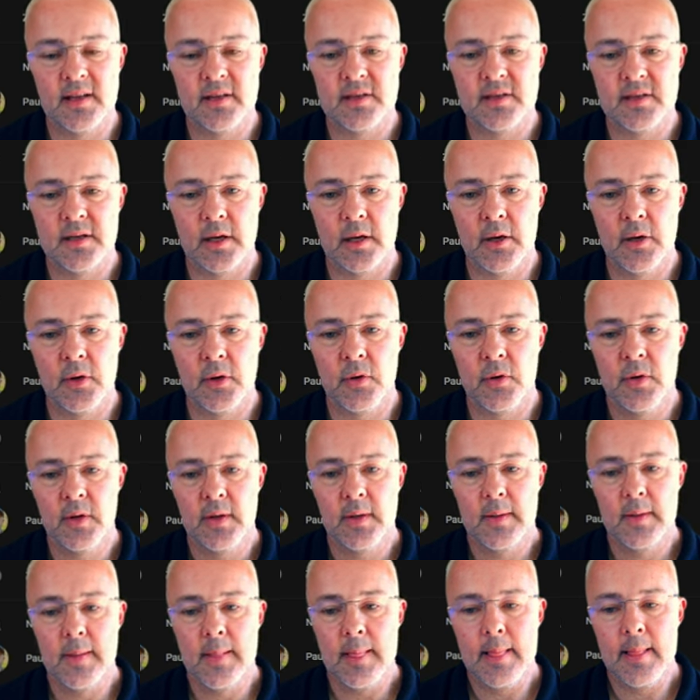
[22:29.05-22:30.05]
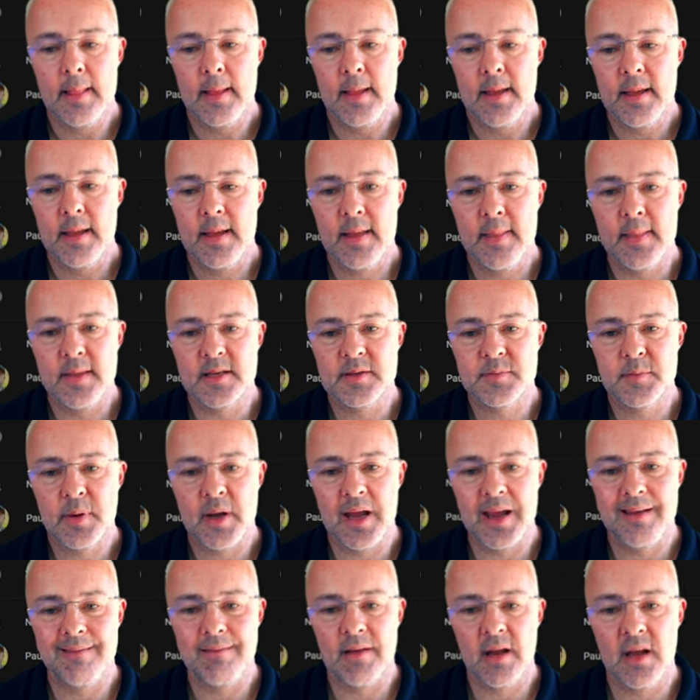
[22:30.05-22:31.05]
So in this
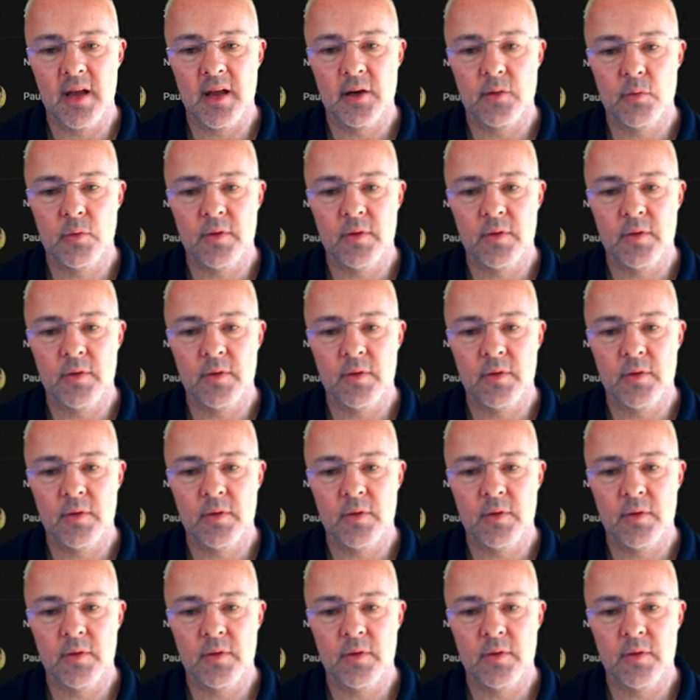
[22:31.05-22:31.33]
period,